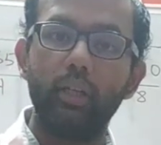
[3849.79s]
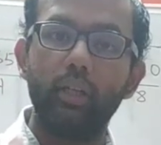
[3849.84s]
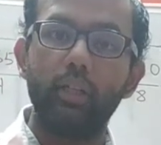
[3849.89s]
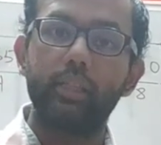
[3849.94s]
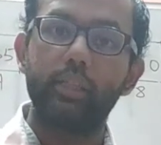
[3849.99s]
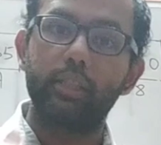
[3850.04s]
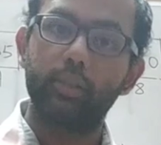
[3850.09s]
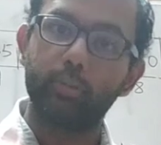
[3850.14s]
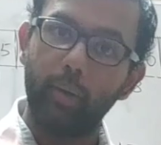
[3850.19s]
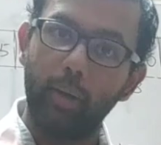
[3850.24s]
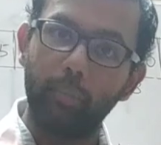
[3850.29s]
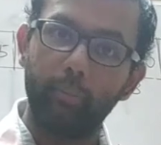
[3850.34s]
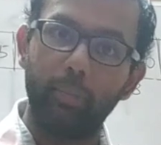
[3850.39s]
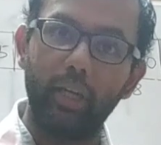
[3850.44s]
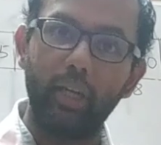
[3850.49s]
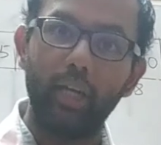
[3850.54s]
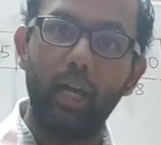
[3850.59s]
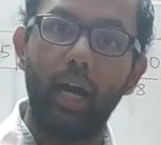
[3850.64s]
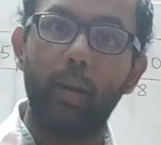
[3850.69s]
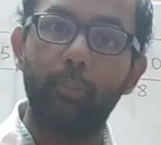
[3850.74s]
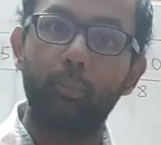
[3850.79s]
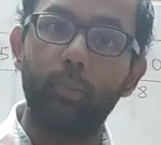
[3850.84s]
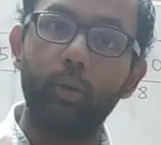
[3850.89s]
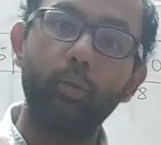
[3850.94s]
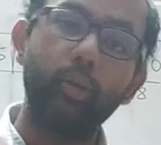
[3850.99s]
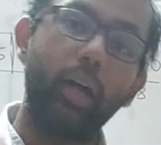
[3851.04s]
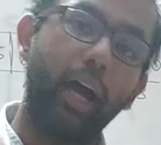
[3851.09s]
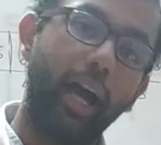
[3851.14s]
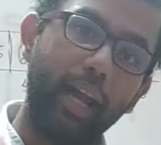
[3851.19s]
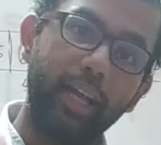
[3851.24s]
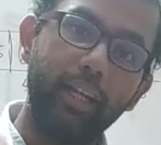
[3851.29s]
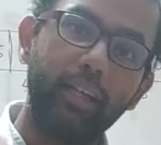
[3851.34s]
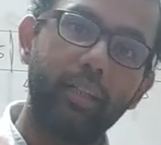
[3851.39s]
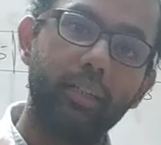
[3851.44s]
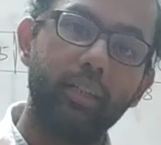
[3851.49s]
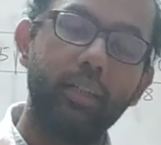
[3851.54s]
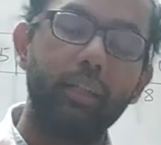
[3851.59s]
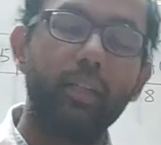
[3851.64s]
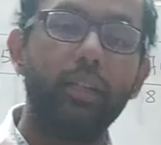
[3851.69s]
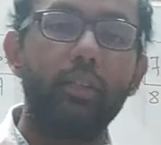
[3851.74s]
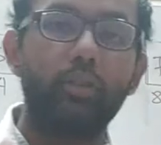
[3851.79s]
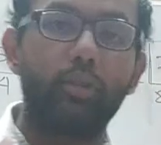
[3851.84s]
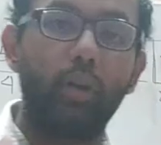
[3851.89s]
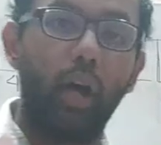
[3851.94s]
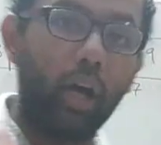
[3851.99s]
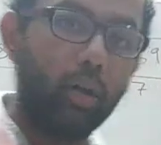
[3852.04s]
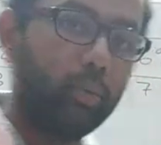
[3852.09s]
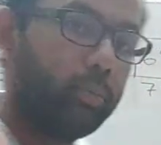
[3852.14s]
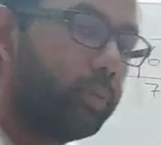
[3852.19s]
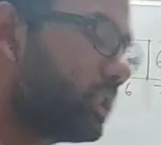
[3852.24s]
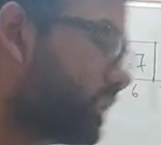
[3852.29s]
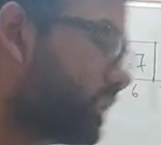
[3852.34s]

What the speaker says: swapping up to the height. So how much